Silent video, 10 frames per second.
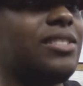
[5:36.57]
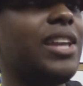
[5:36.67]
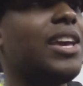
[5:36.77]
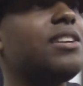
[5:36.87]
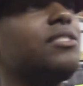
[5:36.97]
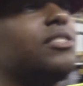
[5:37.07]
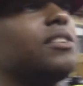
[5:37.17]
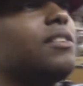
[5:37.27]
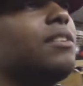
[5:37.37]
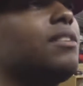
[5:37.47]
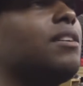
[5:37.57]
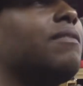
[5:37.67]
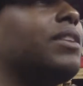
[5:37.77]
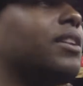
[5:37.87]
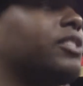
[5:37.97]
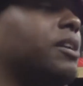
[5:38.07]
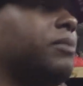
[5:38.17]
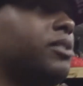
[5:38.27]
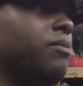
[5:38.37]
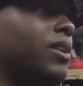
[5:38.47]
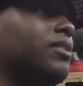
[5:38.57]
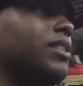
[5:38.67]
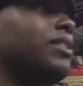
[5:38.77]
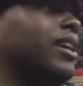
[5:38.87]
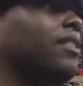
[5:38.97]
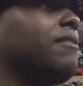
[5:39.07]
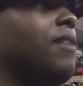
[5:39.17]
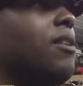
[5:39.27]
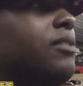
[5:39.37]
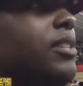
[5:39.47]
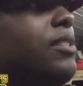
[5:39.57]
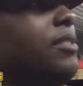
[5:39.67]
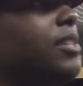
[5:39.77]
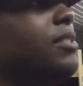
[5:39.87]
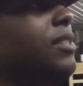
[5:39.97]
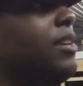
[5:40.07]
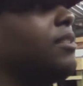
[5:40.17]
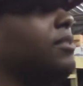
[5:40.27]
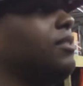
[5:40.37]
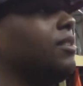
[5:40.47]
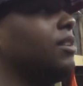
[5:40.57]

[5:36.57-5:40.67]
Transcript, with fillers: stage of Indiana Championship Wrestling, Deadly Fire 666.